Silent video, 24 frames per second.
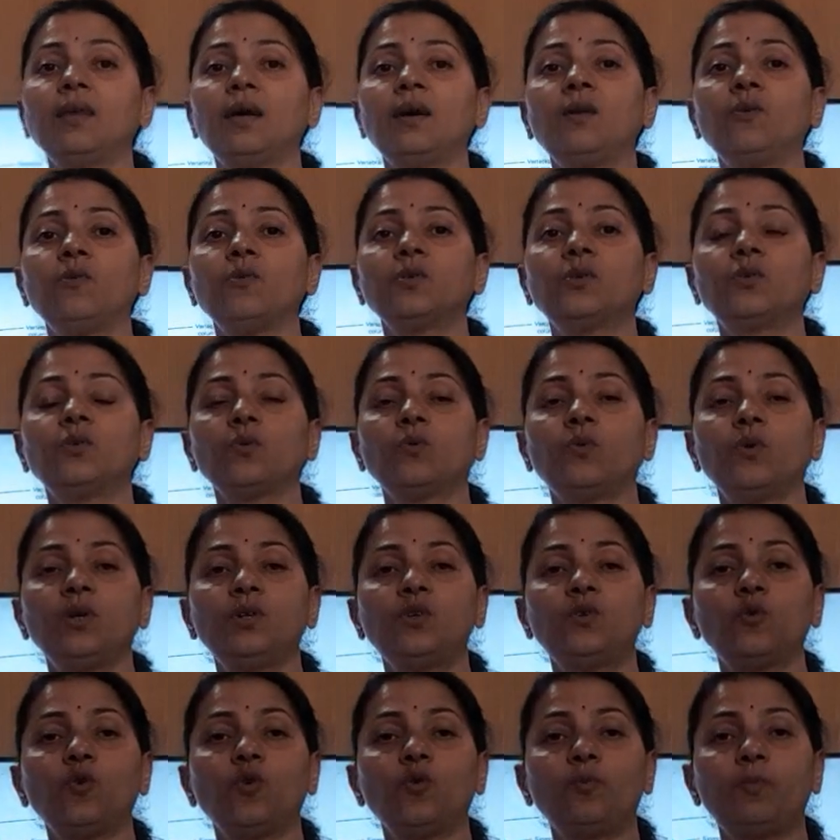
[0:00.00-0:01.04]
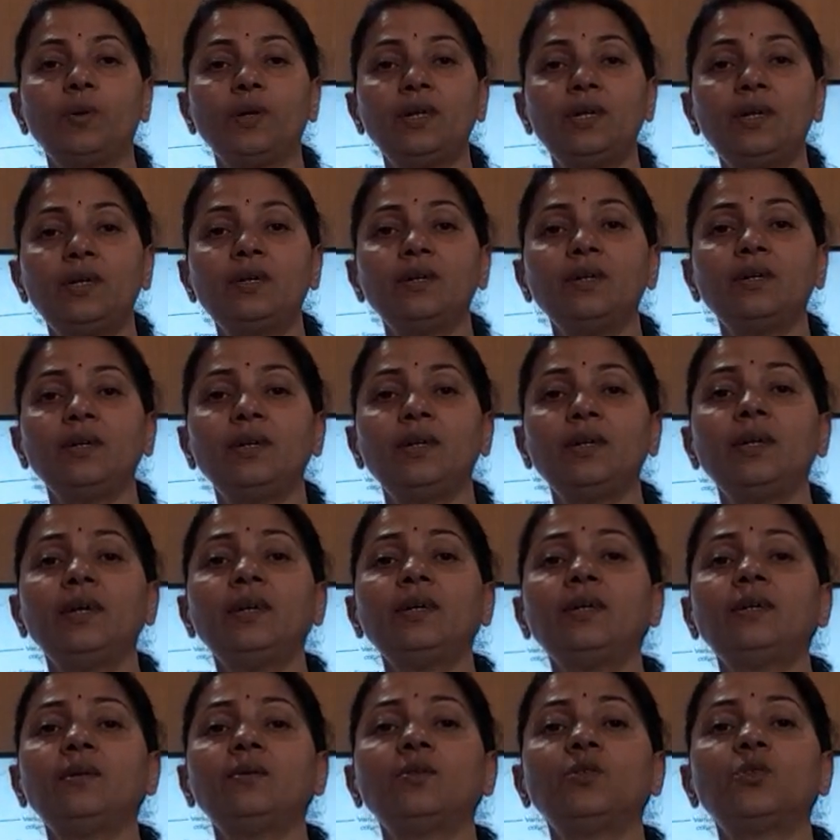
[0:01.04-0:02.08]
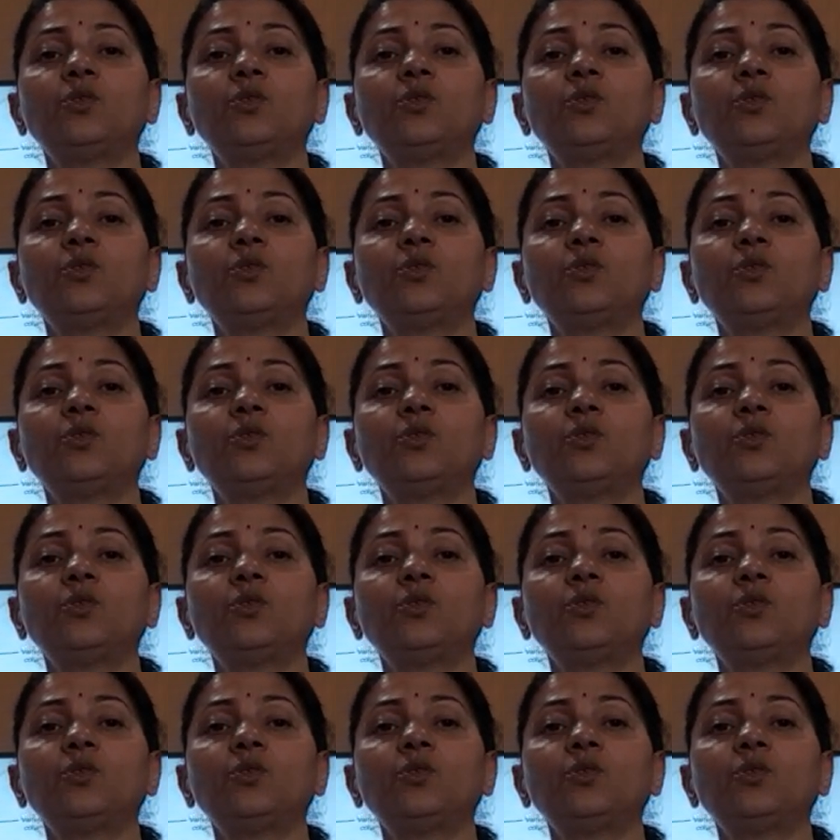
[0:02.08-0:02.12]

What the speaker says: are also going to open in it